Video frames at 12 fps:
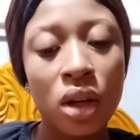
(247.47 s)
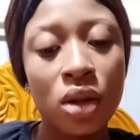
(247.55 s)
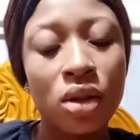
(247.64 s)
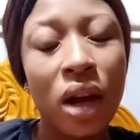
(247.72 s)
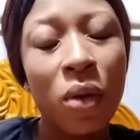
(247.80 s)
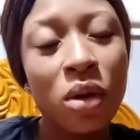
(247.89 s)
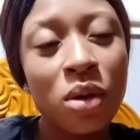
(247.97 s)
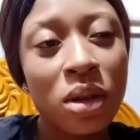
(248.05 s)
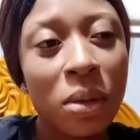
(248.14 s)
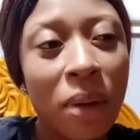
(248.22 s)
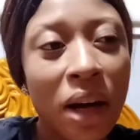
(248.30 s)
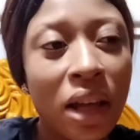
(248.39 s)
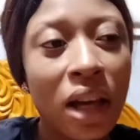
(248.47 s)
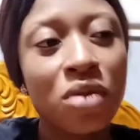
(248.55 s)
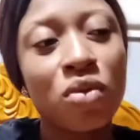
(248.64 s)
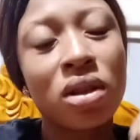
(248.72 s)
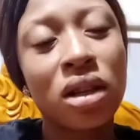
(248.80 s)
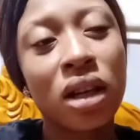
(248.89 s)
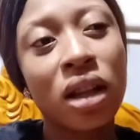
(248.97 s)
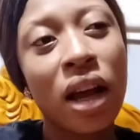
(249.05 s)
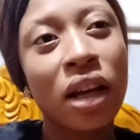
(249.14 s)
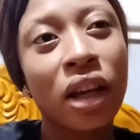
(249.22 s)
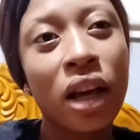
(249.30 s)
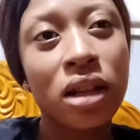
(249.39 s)
So I went to the market recently
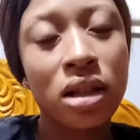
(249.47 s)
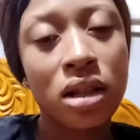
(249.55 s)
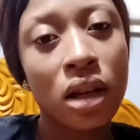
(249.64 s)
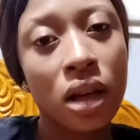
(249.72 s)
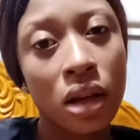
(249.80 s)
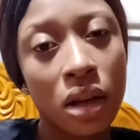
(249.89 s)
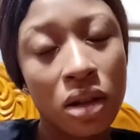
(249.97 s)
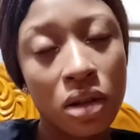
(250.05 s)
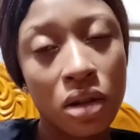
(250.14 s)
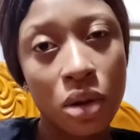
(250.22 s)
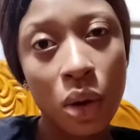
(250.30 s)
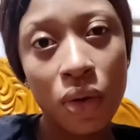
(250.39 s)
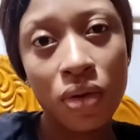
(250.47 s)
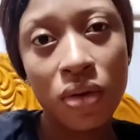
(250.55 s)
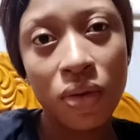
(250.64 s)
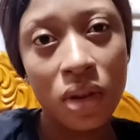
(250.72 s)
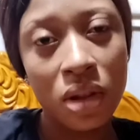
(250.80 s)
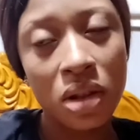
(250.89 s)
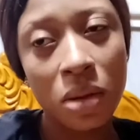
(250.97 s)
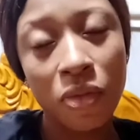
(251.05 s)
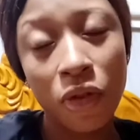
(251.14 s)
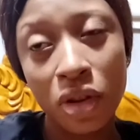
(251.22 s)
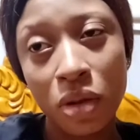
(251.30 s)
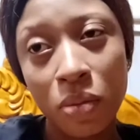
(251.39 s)
and get stuff for
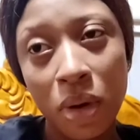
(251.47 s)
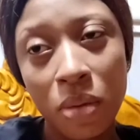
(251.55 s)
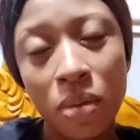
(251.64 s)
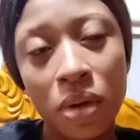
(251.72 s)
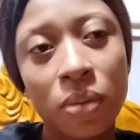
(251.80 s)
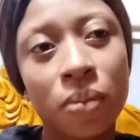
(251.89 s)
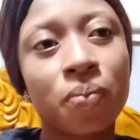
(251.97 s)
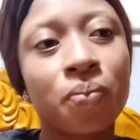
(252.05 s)
the baby.